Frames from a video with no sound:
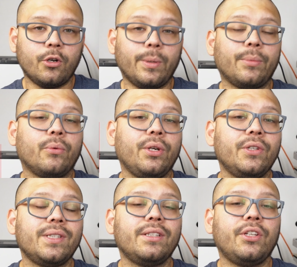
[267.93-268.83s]
remember, we're
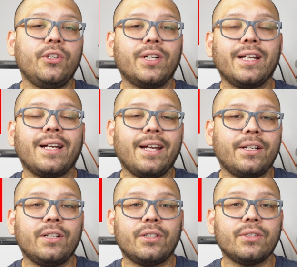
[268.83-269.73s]
using the Uninet
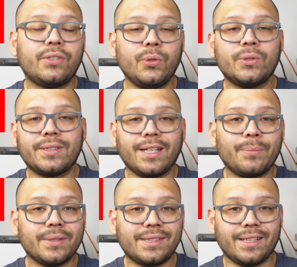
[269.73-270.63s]
IColor
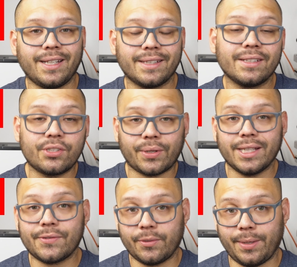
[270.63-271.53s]
two-step Select
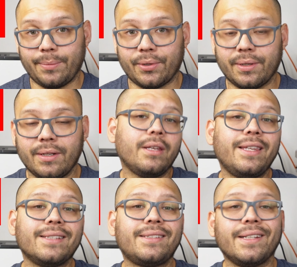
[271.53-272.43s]
transfer paper.
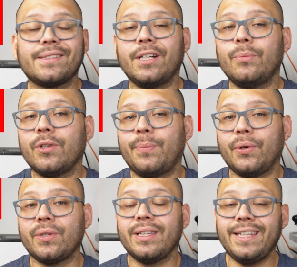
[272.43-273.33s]
This does come with
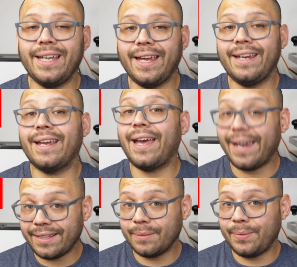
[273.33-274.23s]
both the A
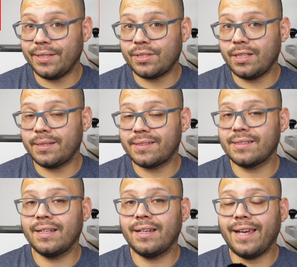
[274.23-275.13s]
and the B sheets,
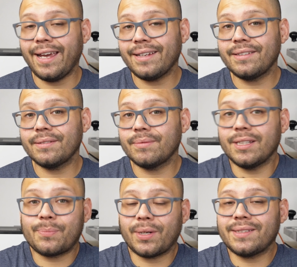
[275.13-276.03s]
and
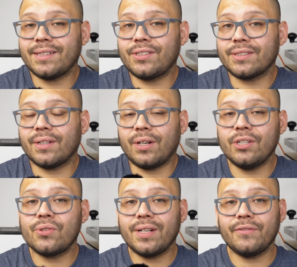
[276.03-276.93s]
it's priced at just
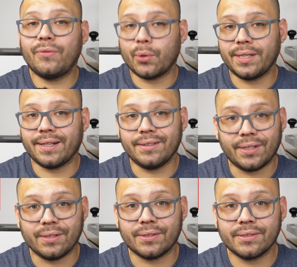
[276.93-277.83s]

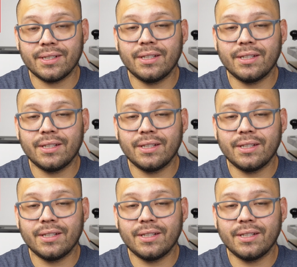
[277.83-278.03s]
$149.